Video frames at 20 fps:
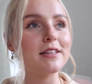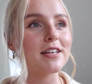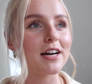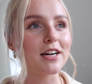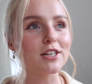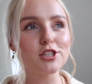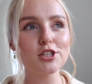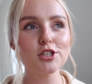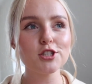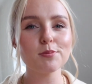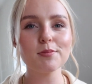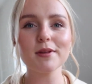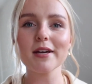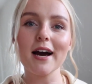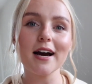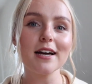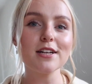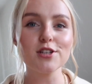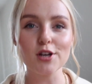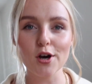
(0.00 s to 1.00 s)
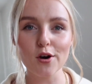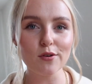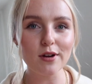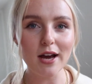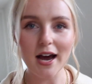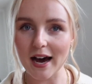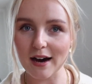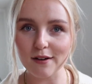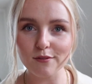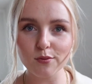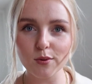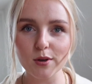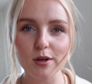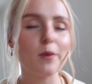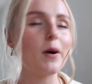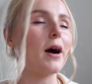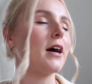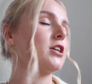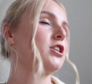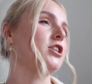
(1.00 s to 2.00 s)
it's actually something I don't have one.
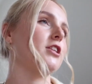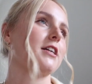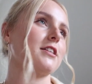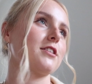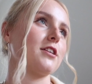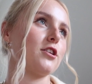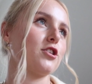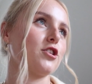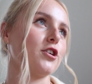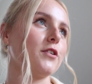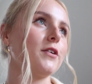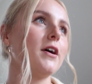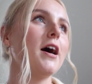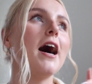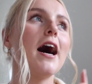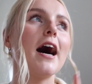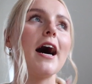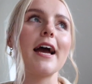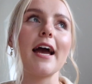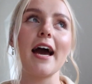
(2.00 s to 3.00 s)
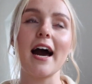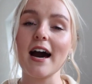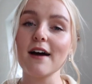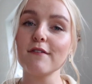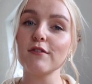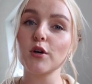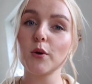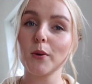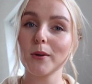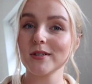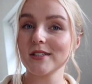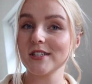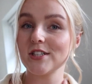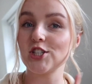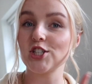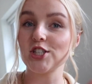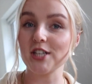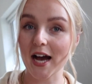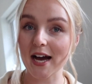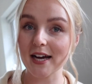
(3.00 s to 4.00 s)
Oh, actually that's not true. I have a quilted
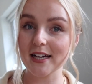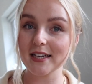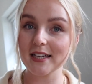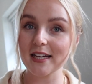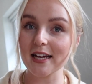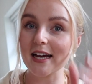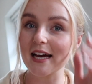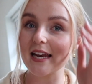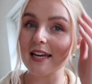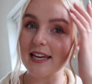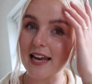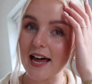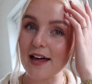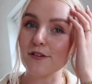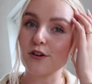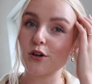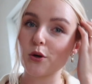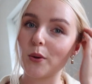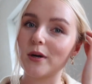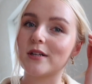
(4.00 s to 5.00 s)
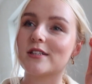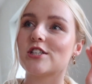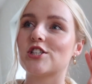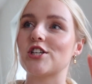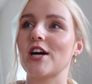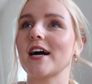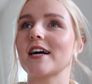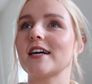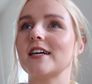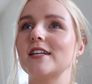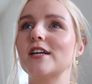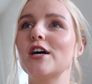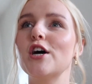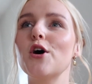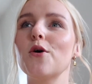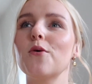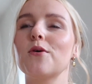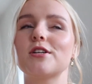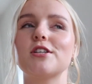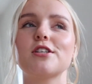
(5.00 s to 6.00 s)
jacket, like a leather quilted jacket,
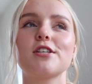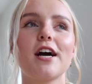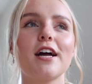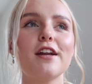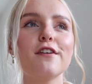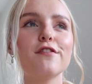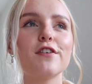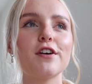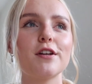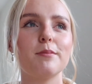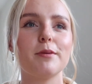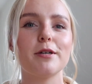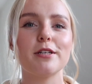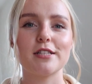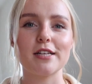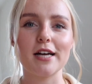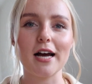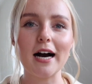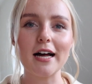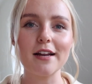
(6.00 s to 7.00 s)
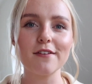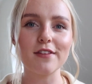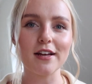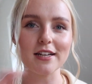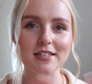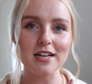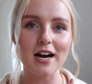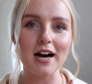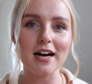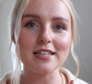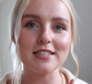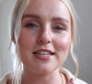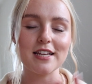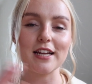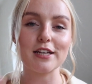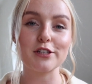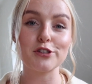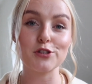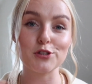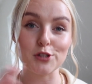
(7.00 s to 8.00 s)
which is kind of funny because it kind of that ties in
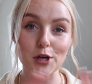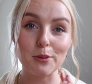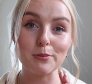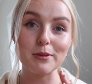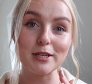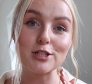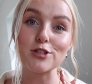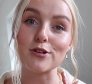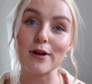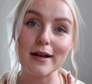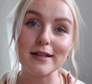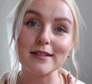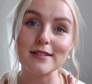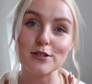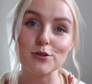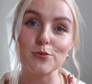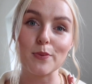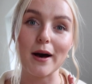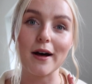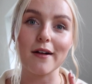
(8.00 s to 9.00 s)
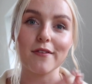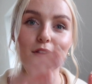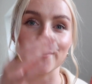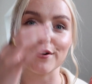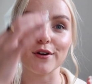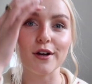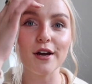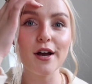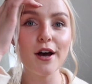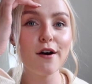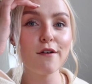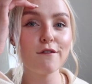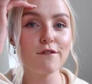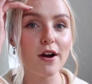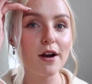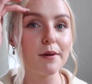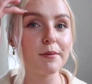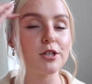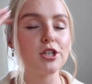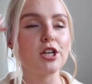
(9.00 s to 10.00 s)
like so many trends as well that are
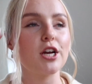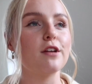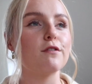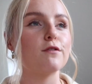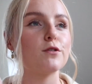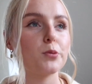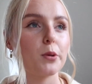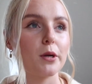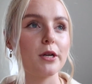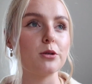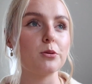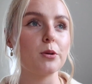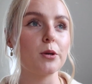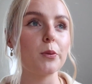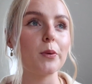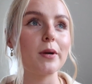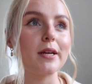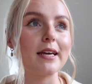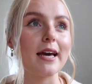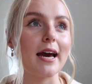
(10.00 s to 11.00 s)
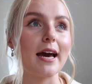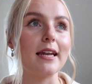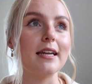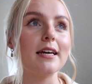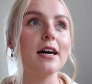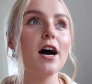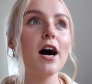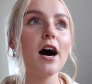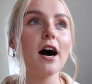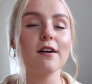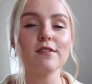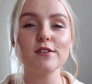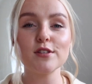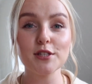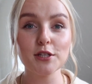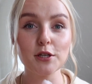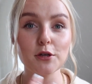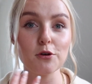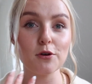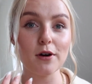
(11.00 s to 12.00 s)
very much in for 2021 again.
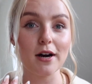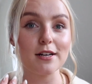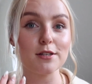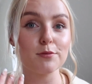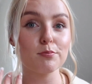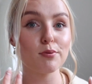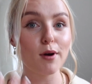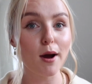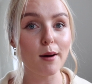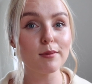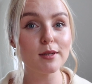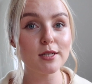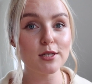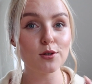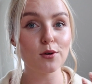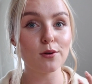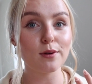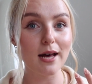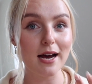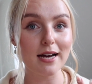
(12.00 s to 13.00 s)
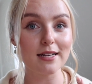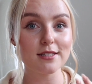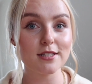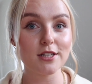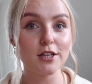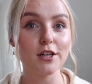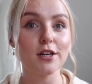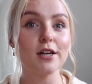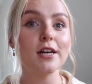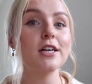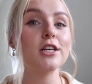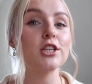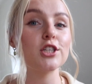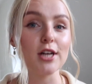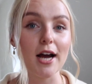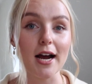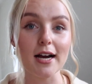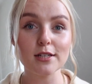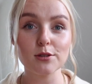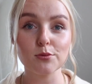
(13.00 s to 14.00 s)
Obviously you guys probably saw last year
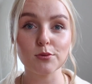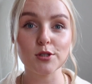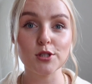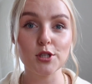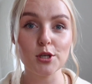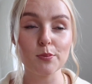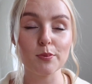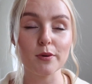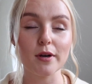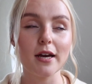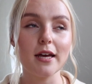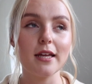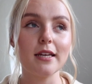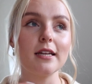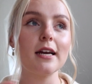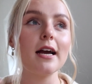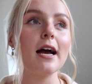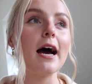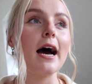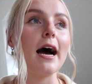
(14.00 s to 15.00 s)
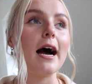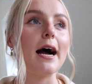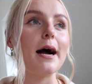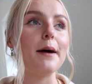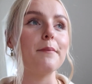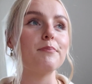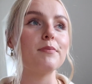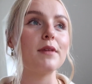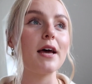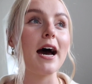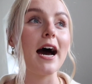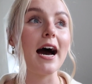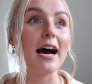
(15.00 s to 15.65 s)
jackets were super in, and